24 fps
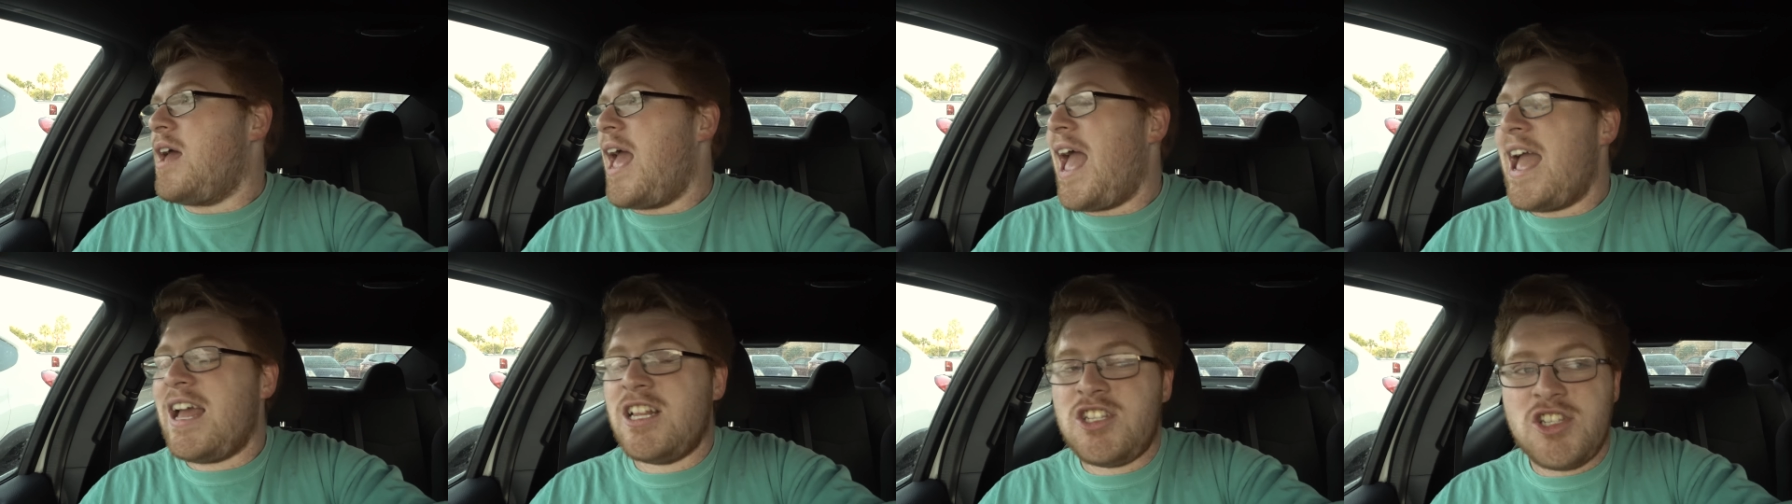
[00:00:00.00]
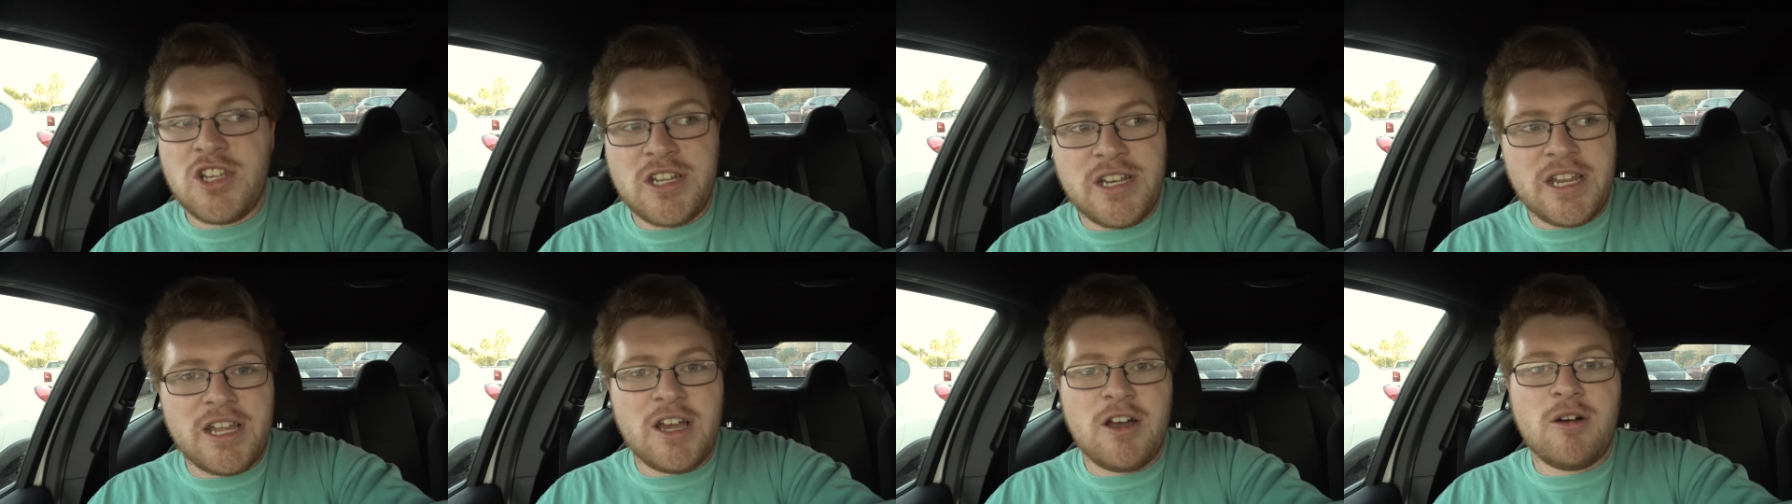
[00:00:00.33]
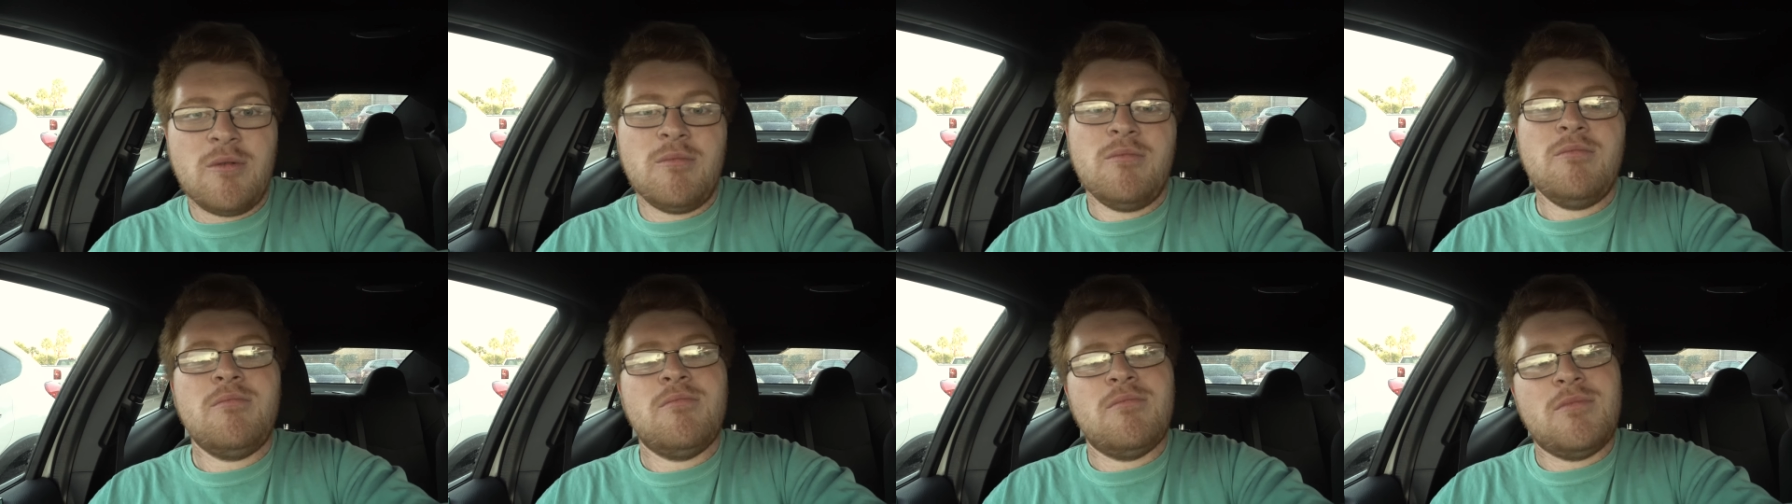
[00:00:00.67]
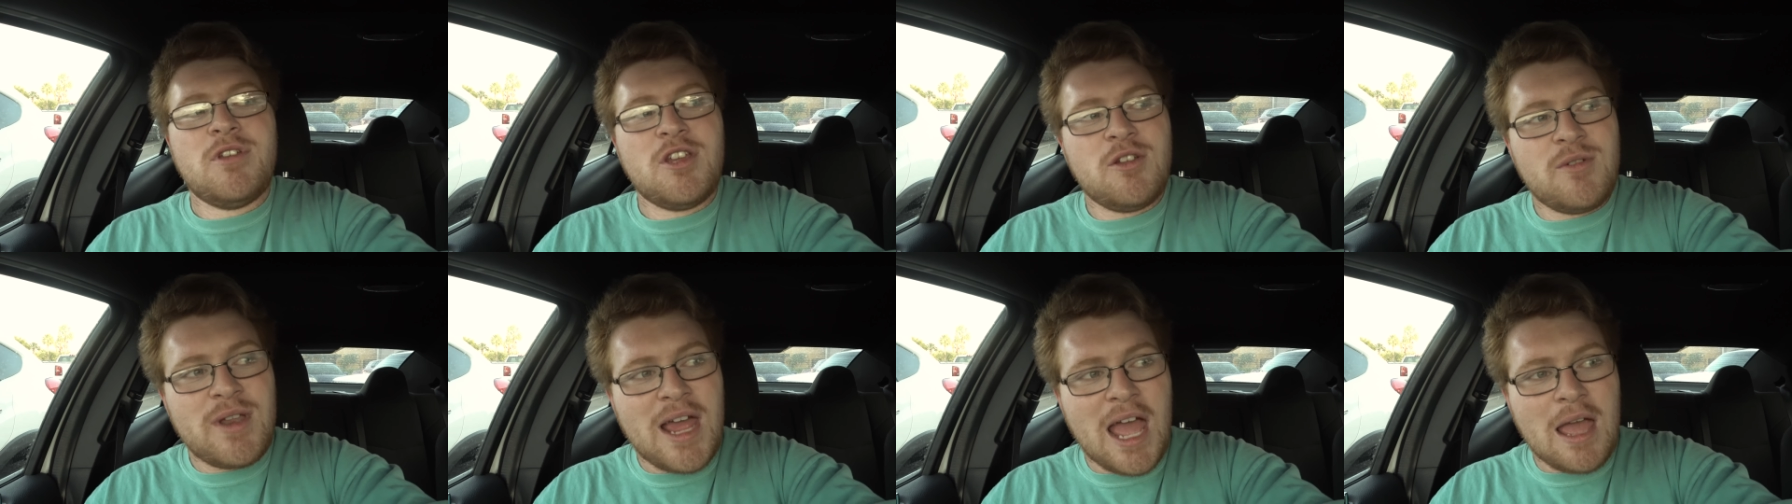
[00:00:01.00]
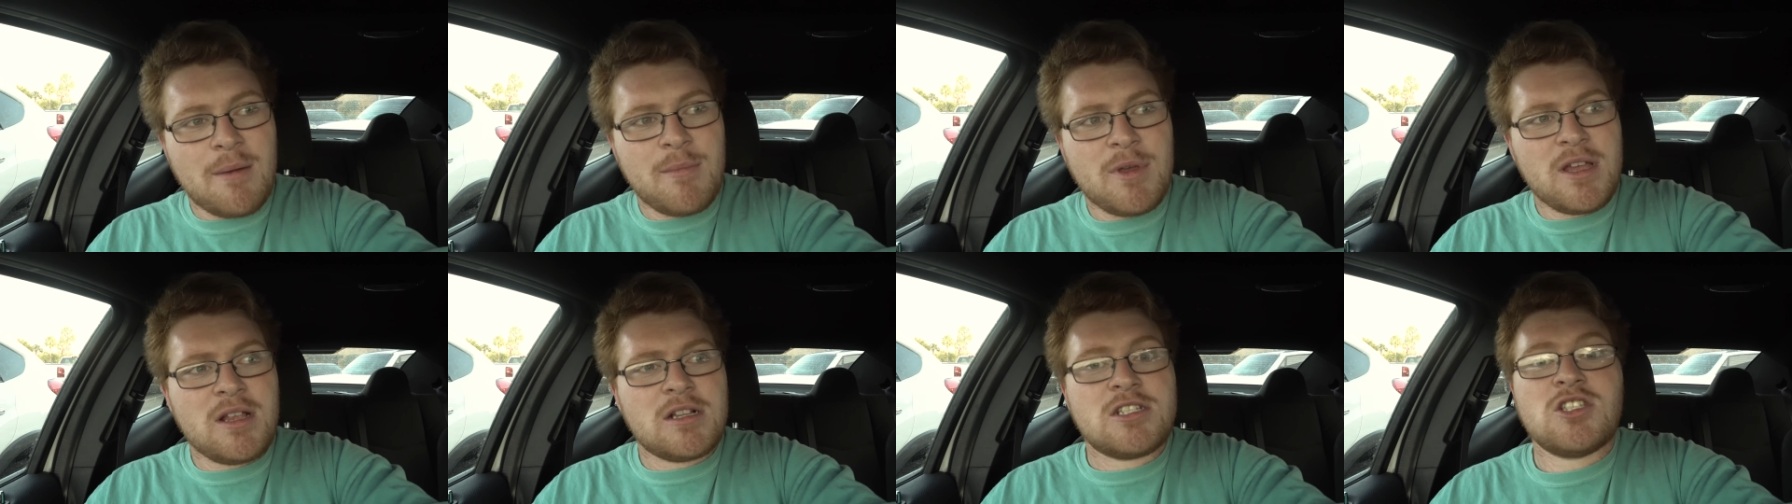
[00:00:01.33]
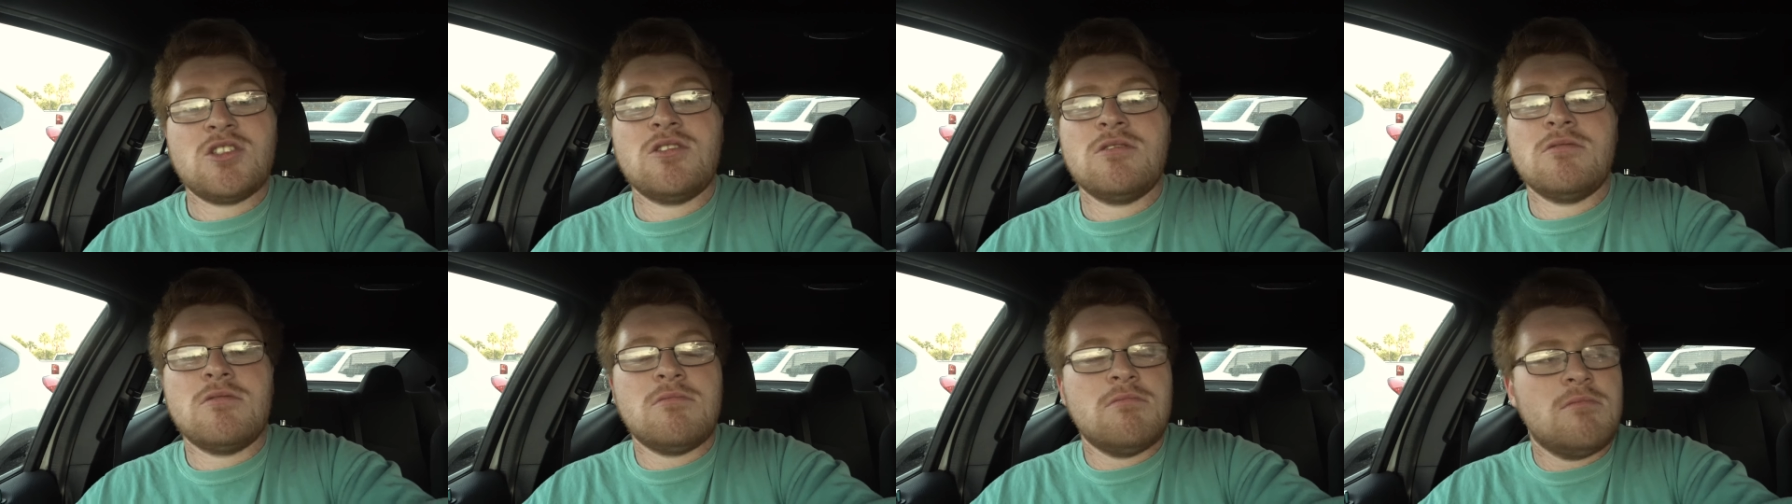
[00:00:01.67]
H&M, you name
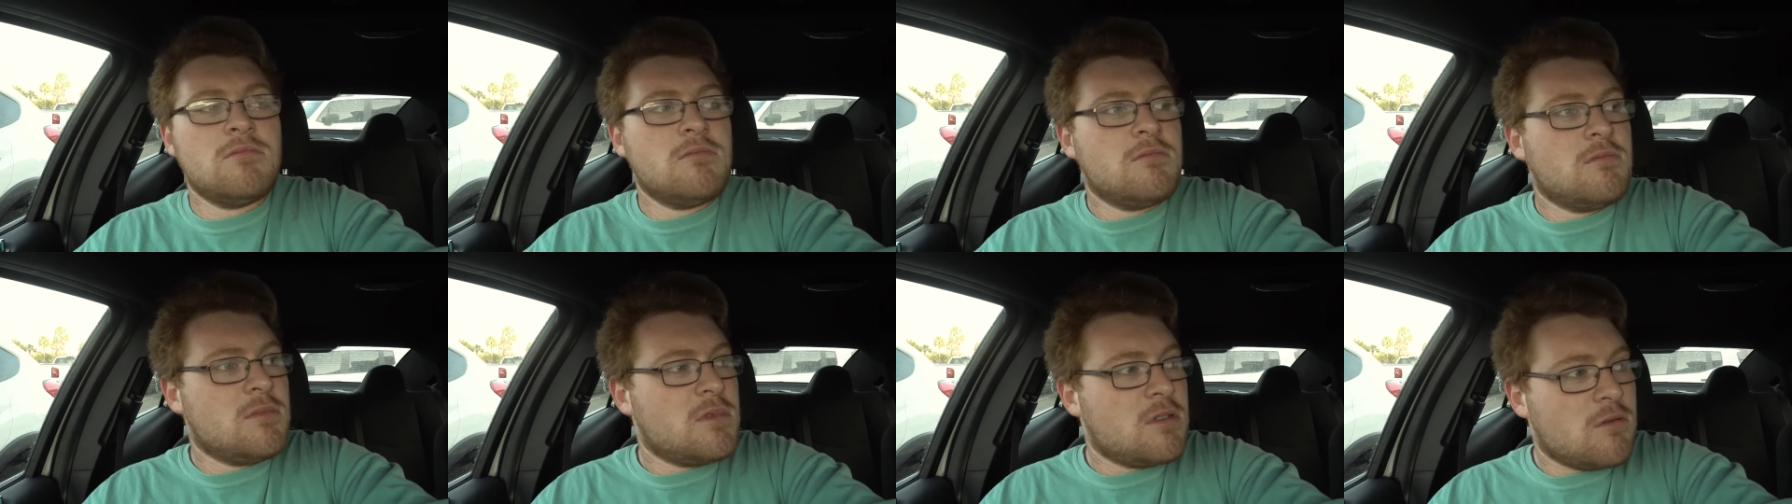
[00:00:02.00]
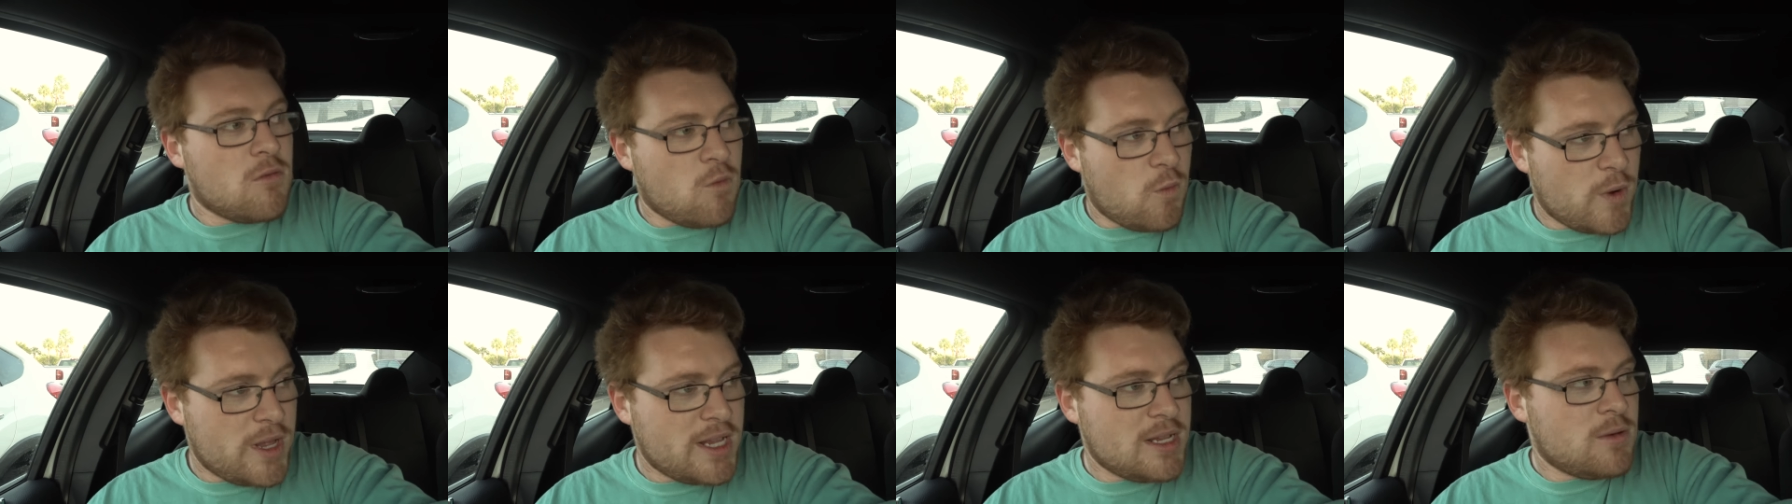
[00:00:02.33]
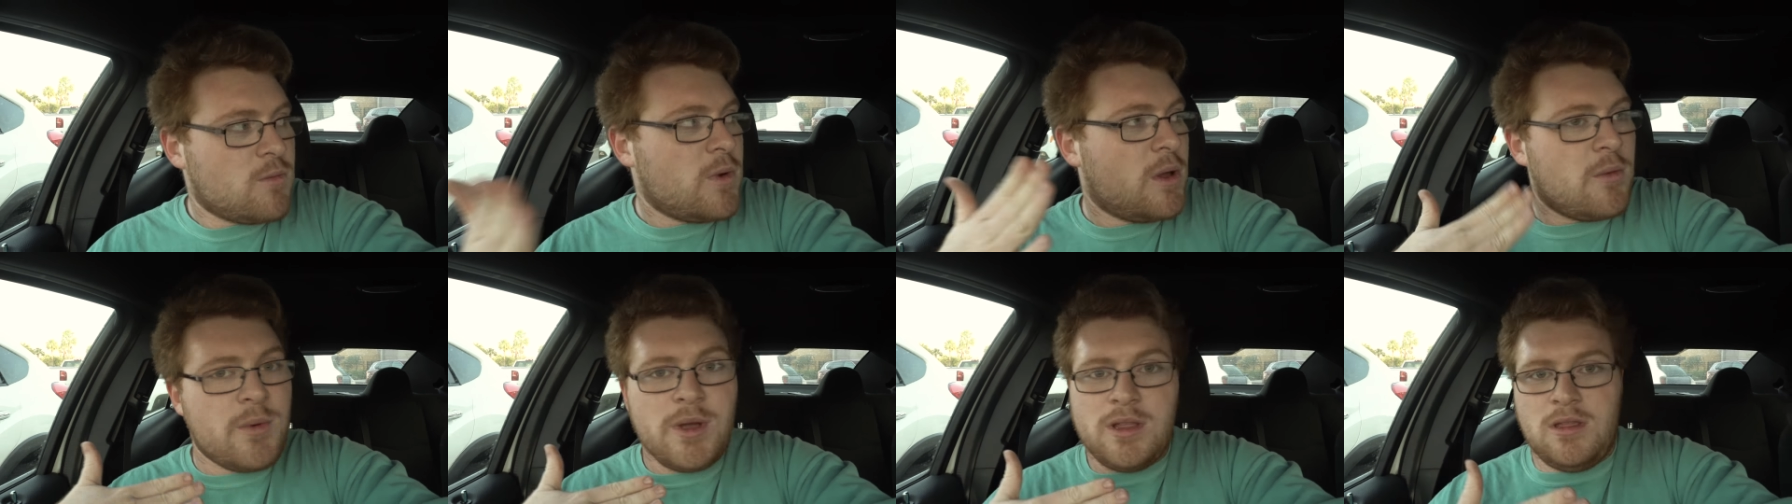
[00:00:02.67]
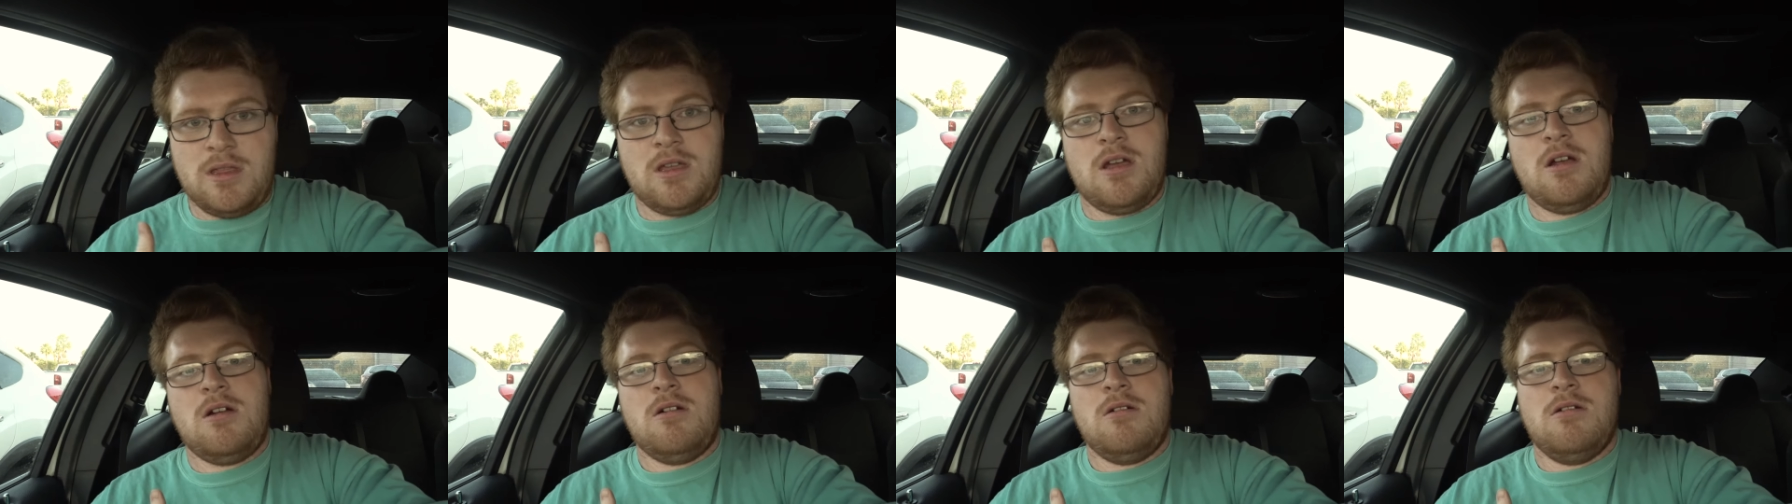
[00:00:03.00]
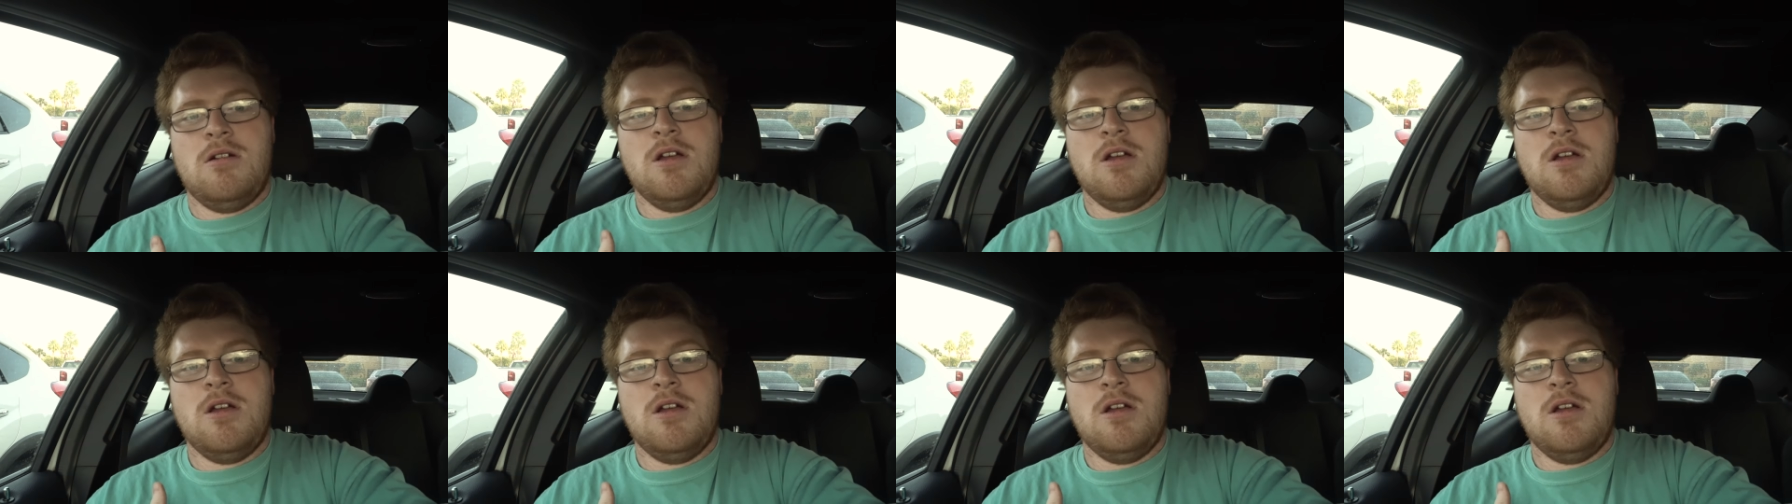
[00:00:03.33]
it. We went there.